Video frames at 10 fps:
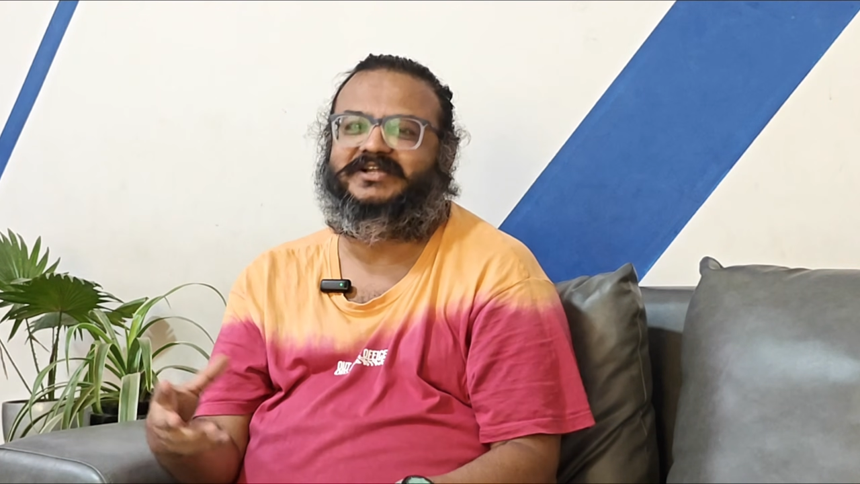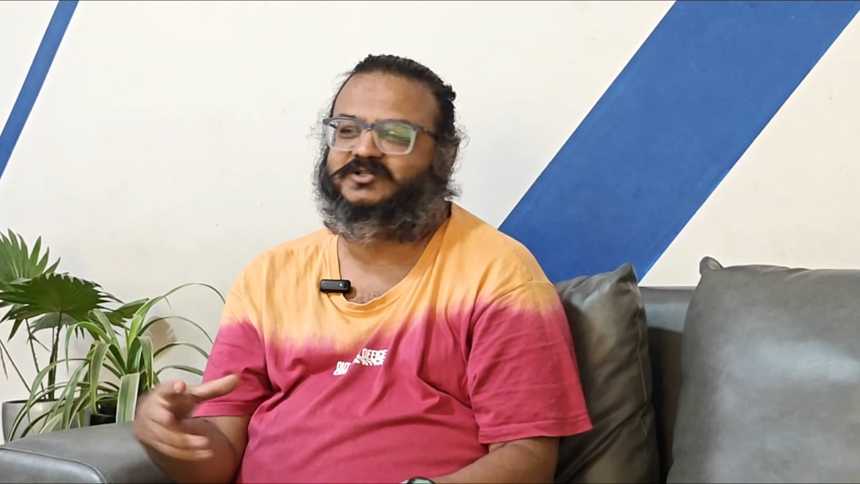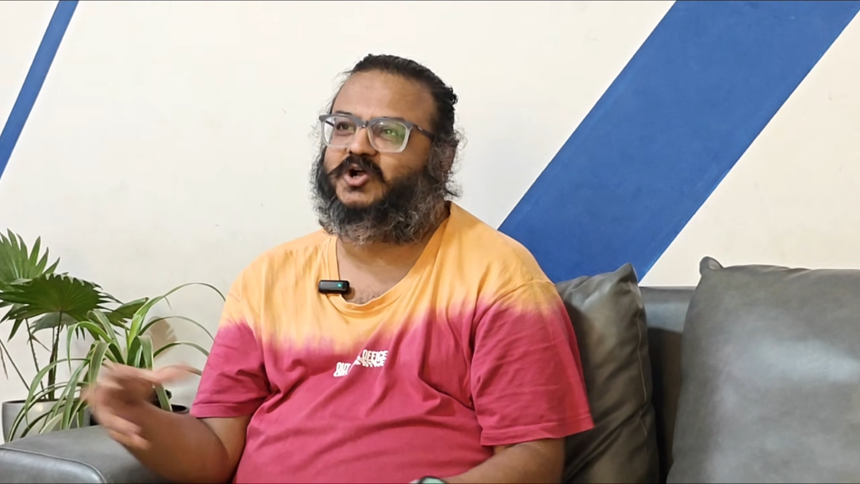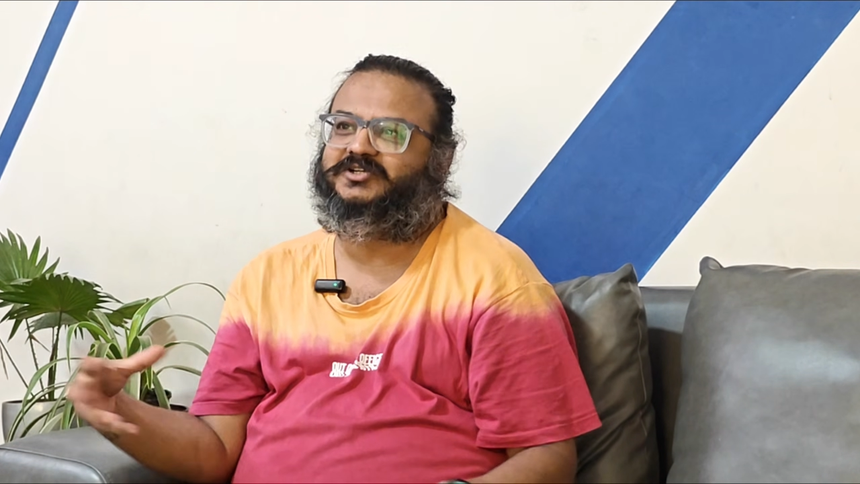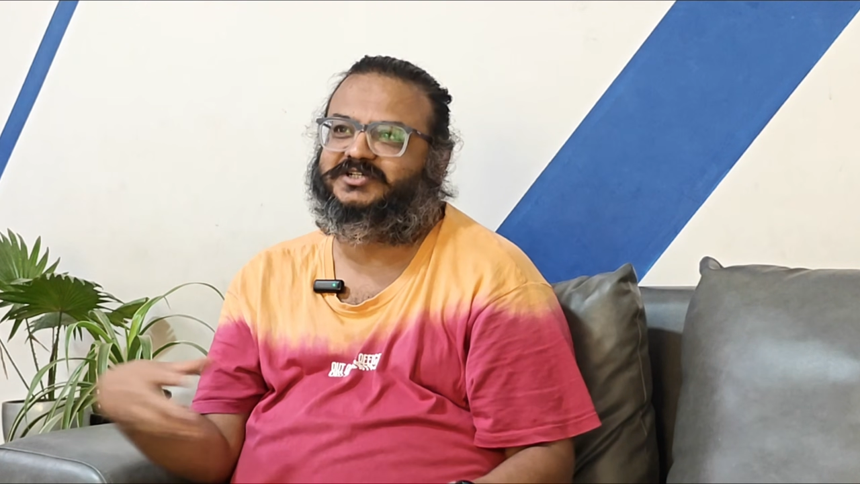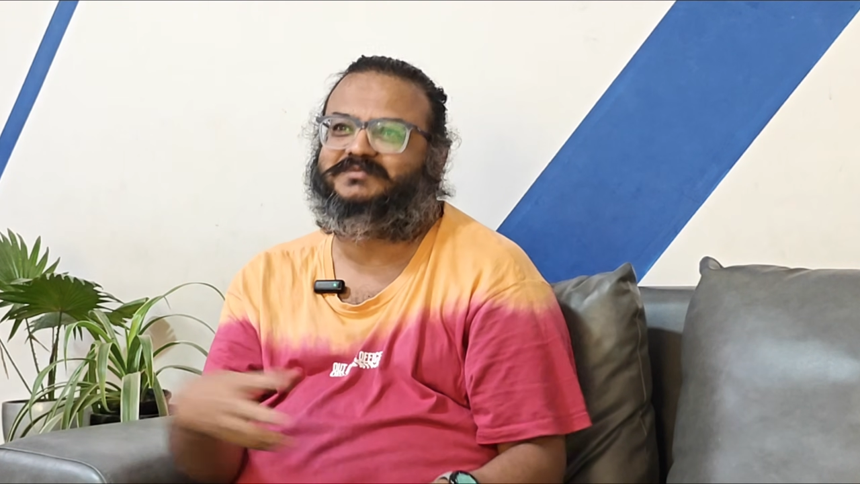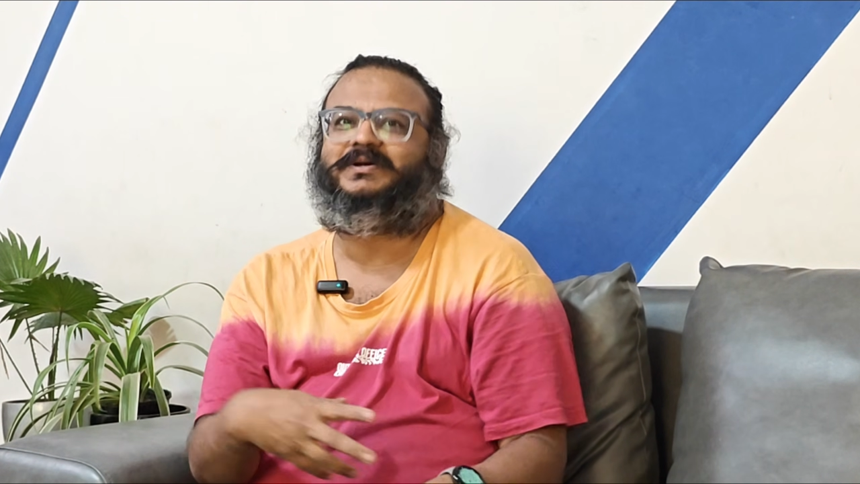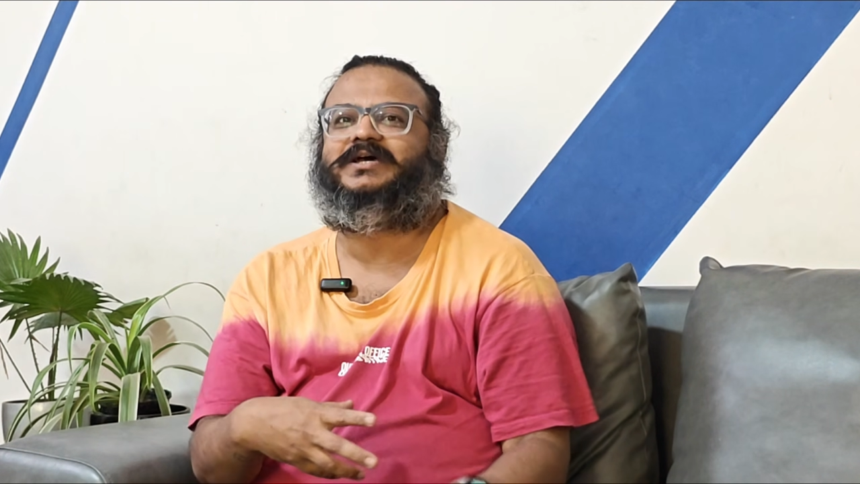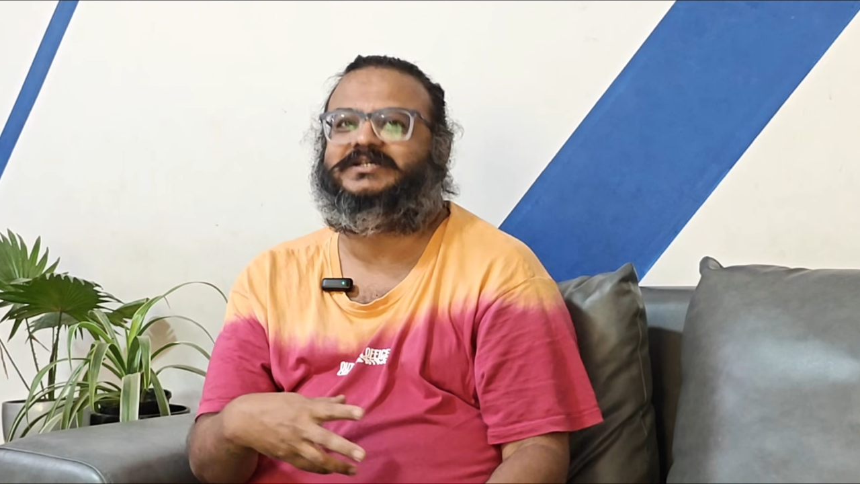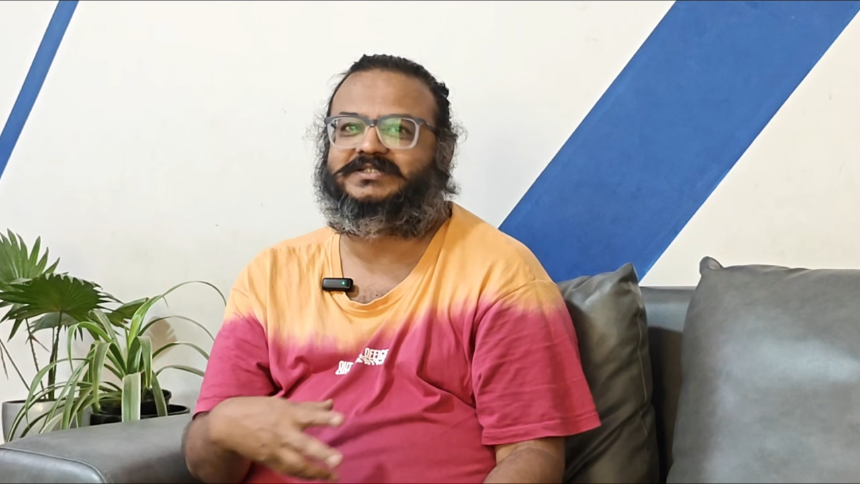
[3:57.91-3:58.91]
It's not just
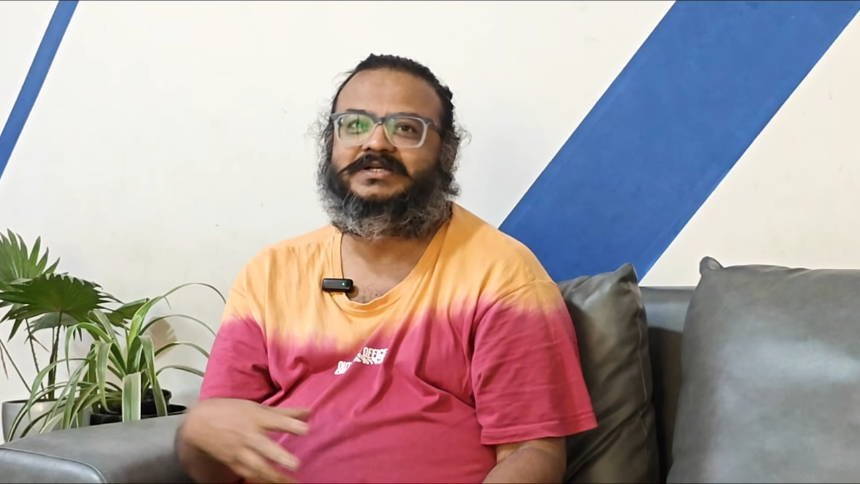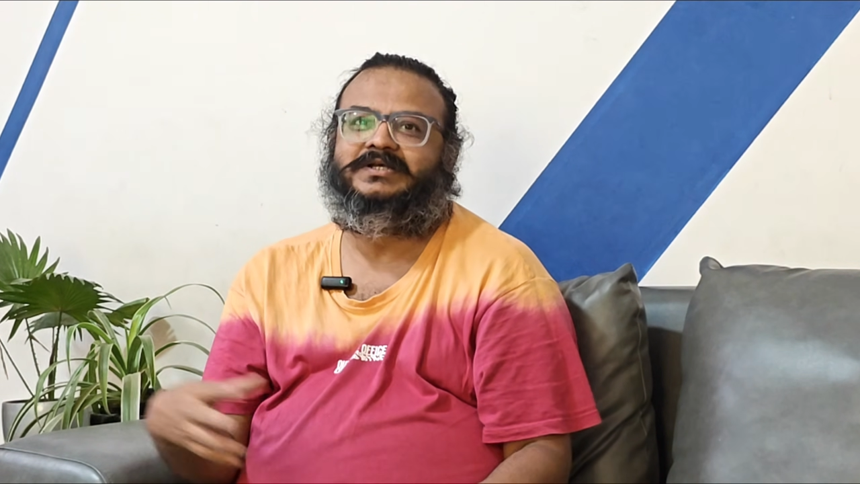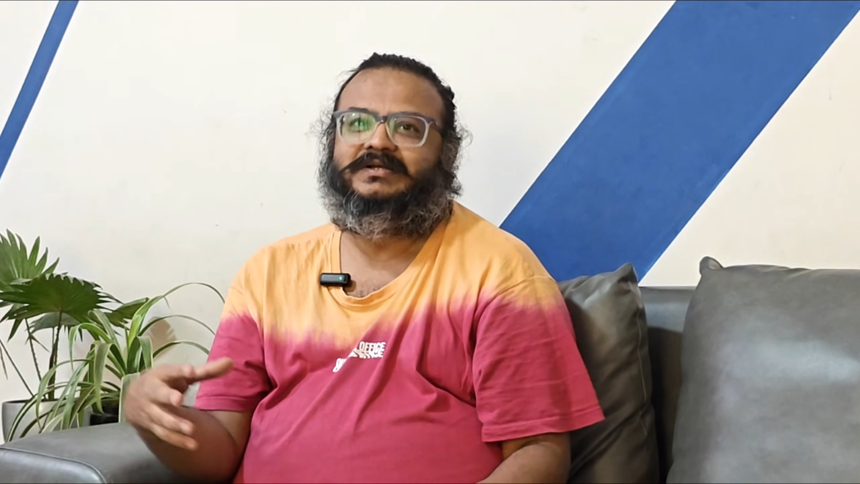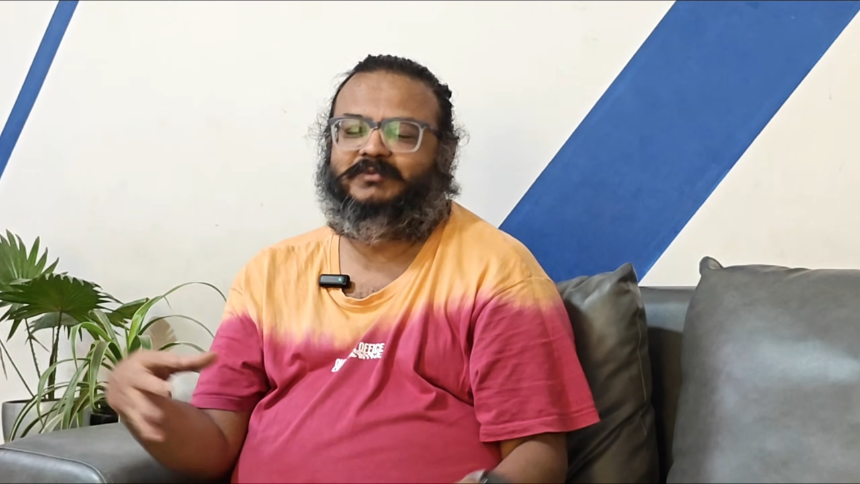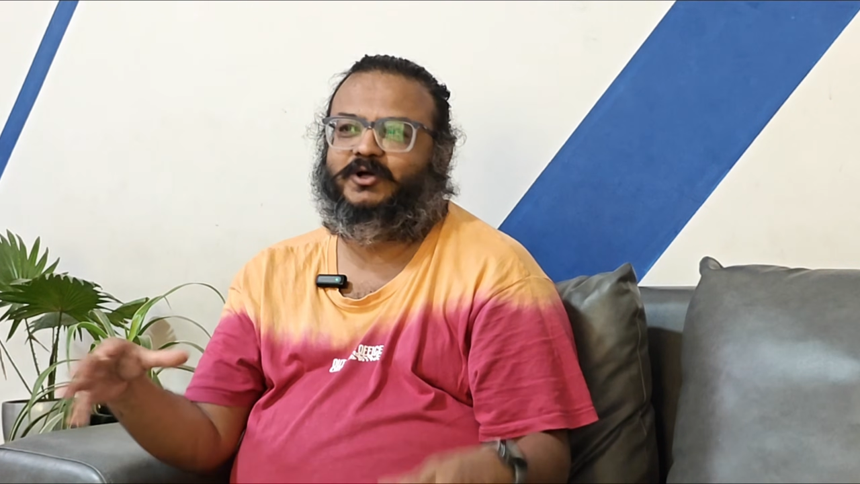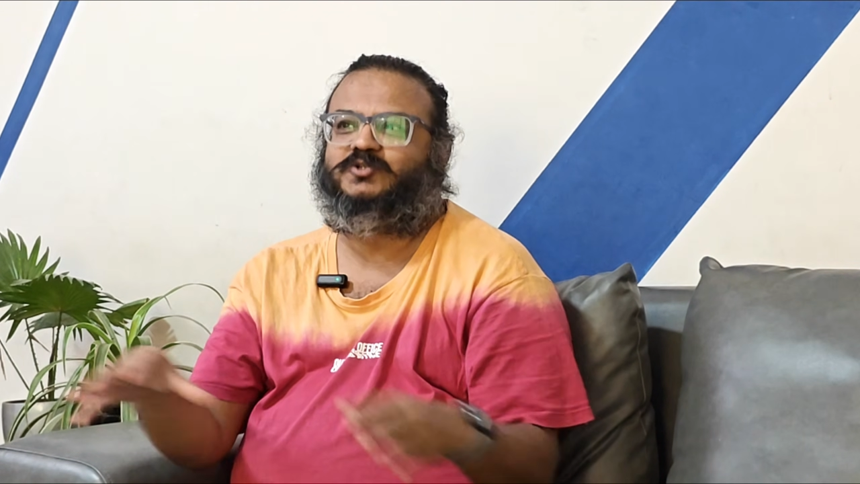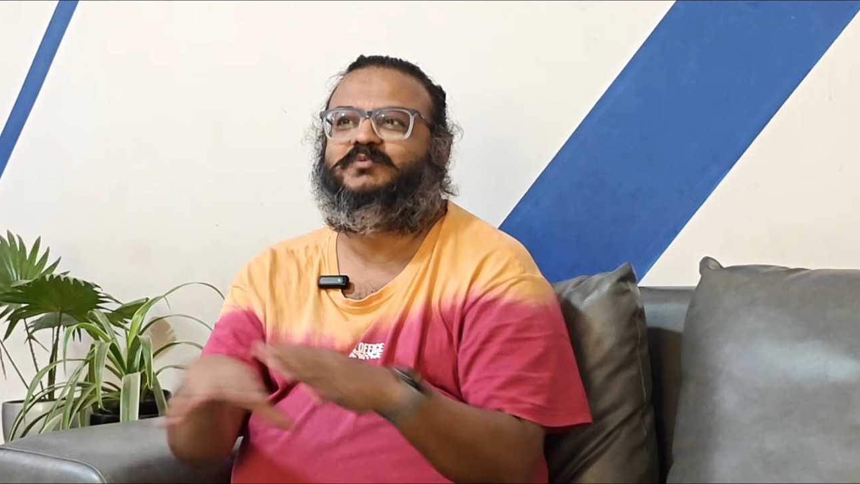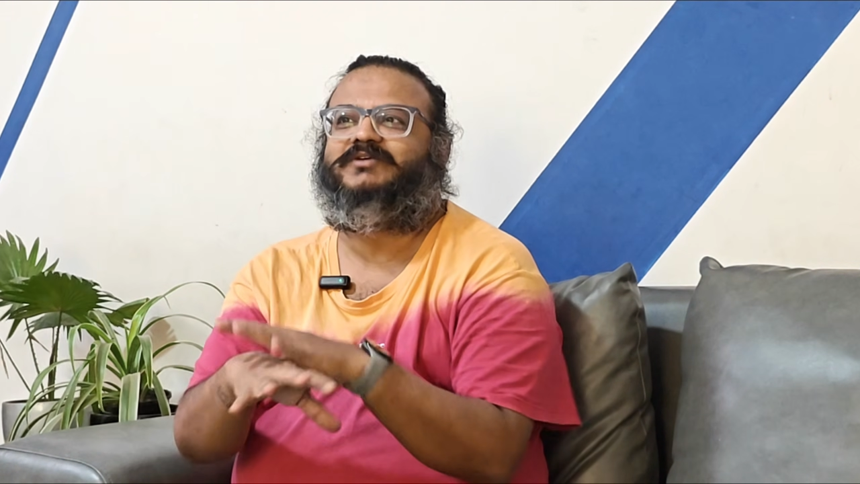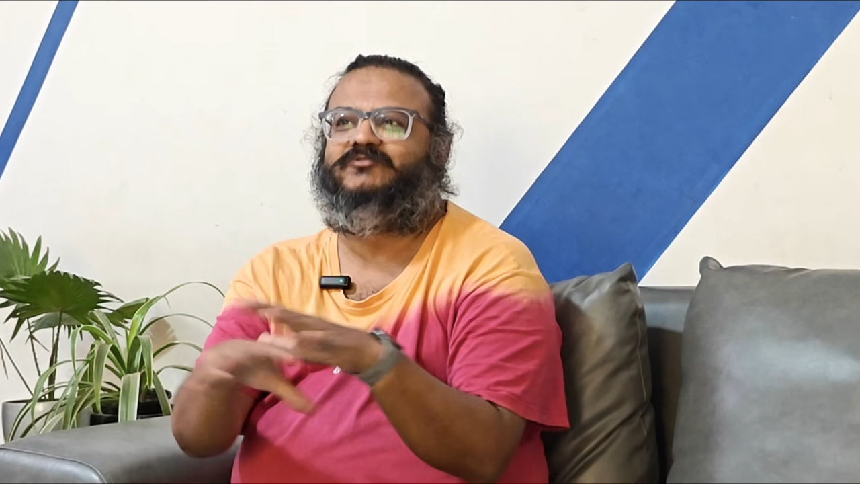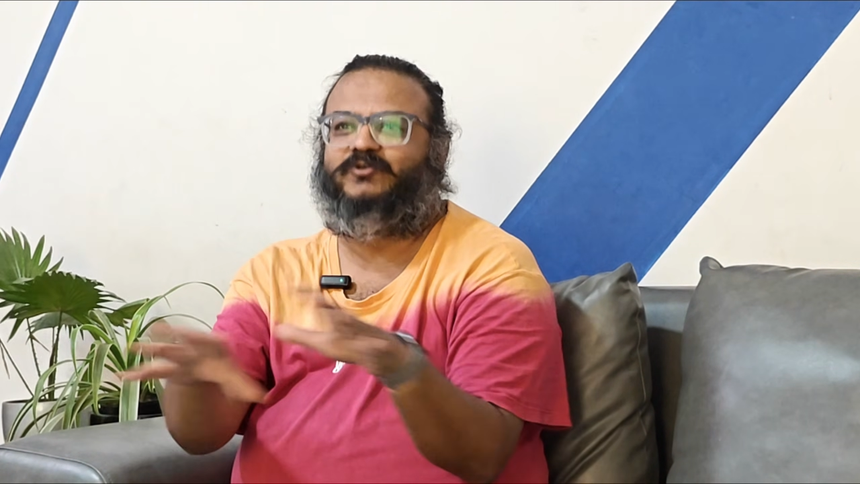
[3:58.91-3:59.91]
by us, but also by